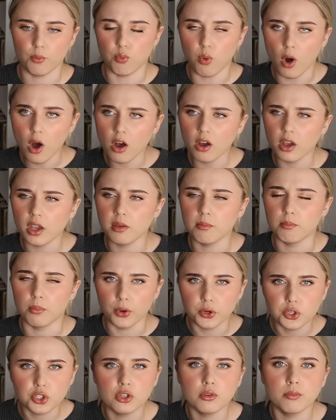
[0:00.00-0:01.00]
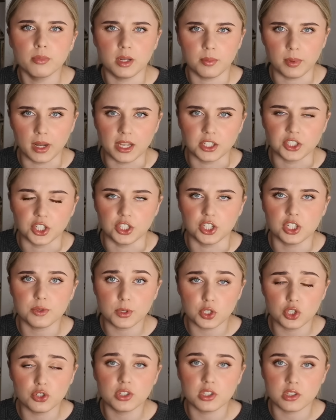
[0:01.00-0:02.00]
What emotional manipulation? Just
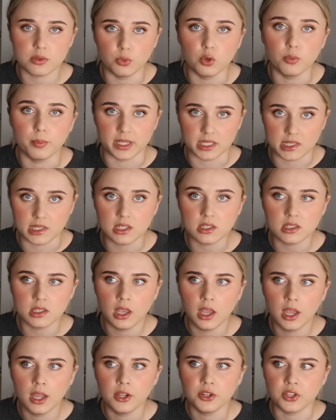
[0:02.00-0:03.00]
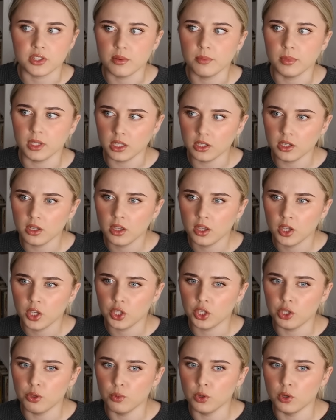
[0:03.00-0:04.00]
because you're a small business doesn't mean
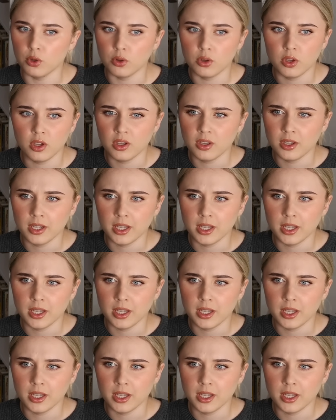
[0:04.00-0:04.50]
you will